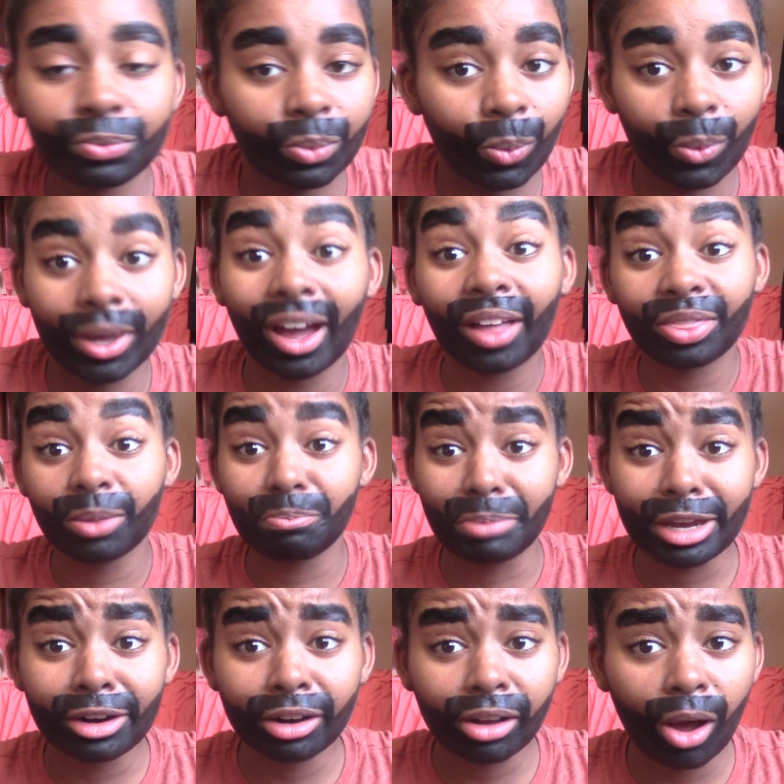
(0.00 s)
We got the
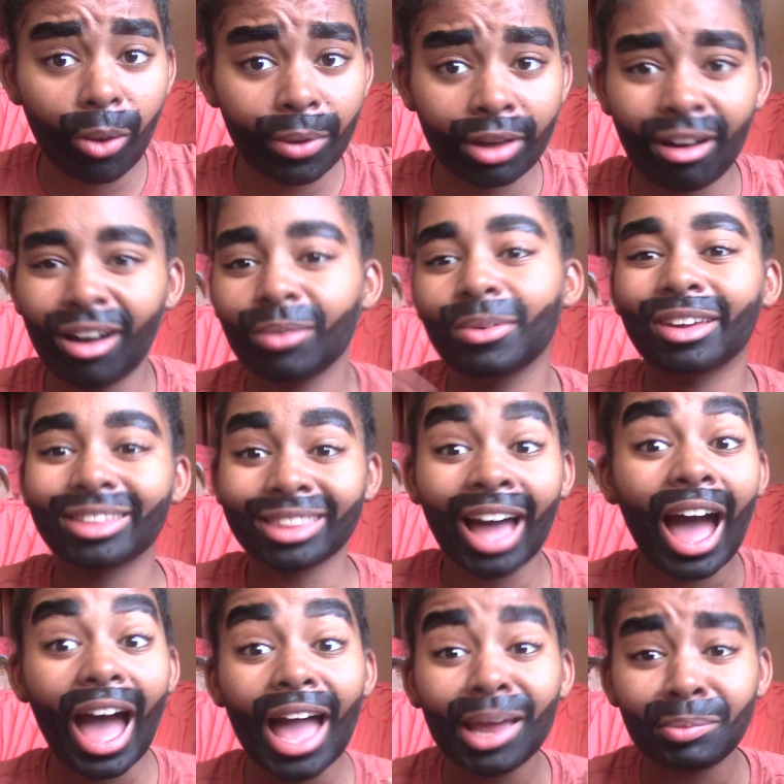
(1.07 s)
beard going on, we got the
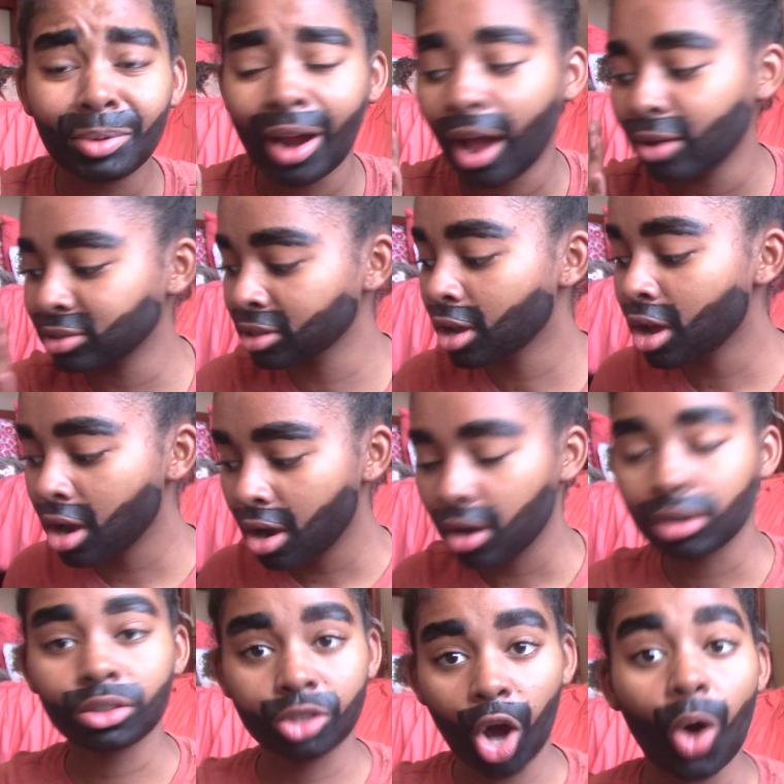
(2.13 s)
eyebrows
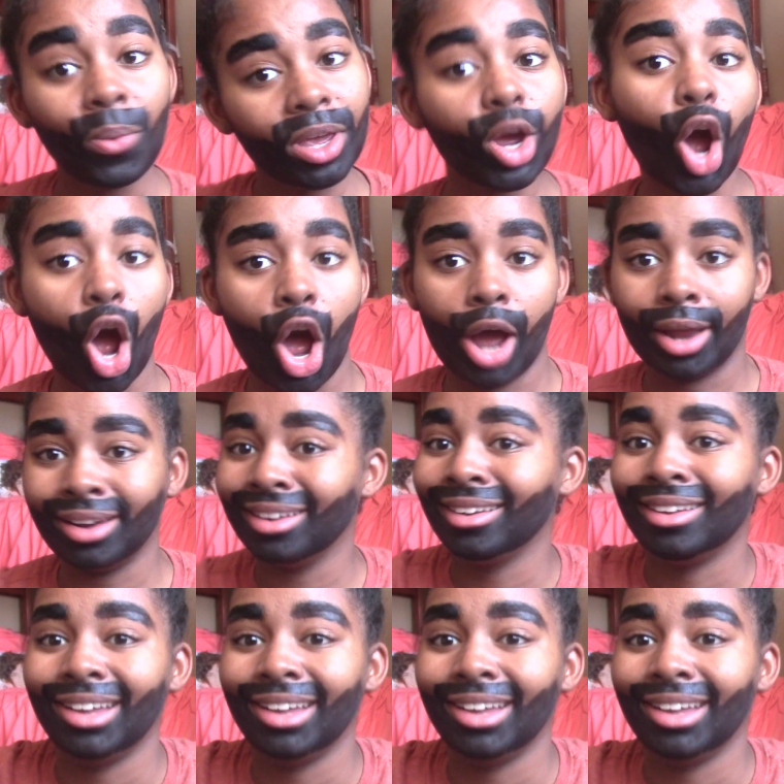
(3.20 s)
going on,